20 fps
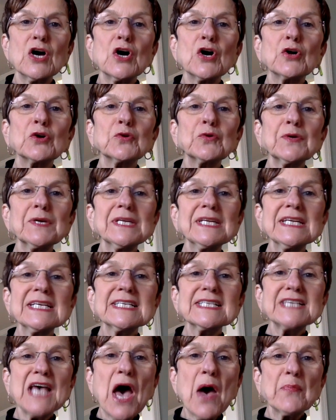
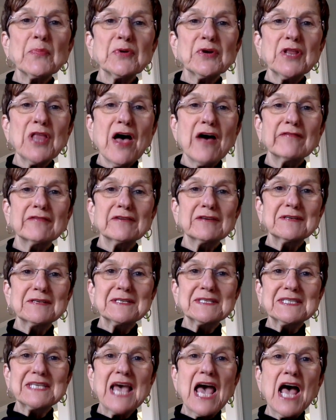Greetings, opera
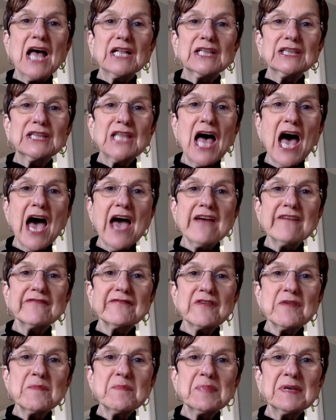lovers. Live
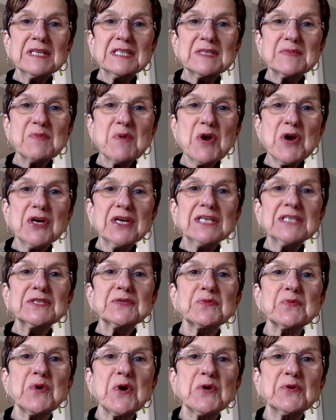from Pittsburgh, it's
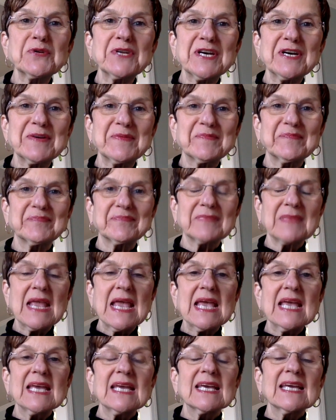Rona.
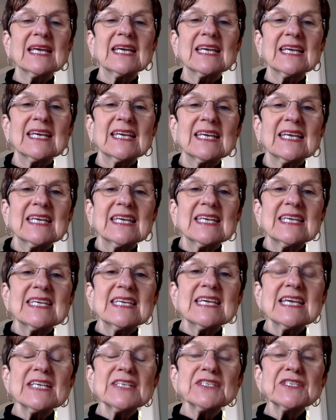
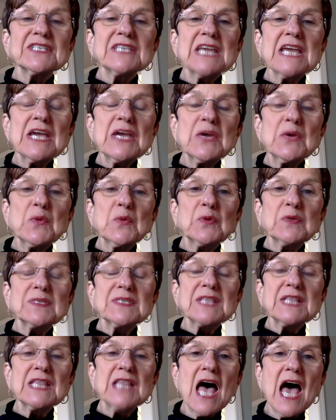Yesterday was
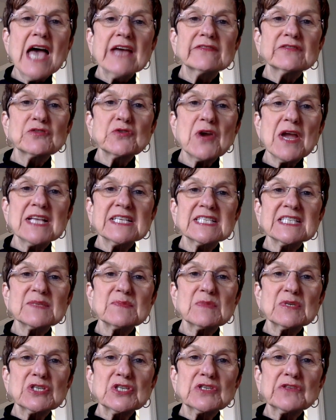the live
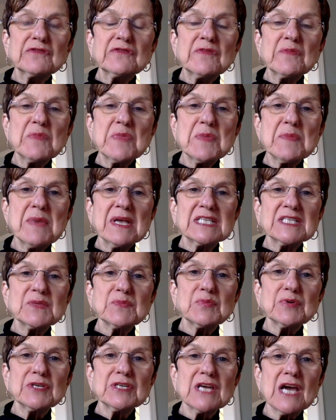transmission from the Met's
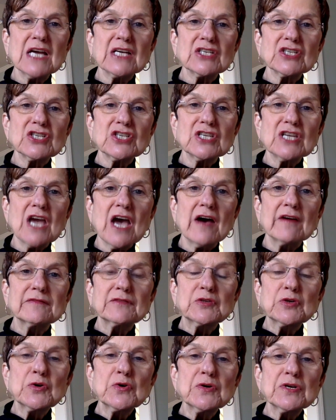production of
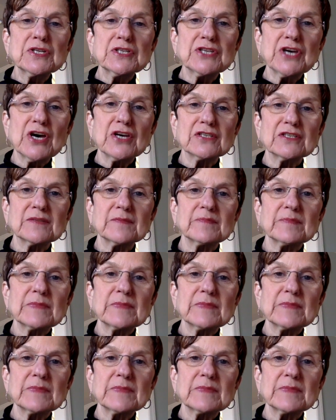Turandot,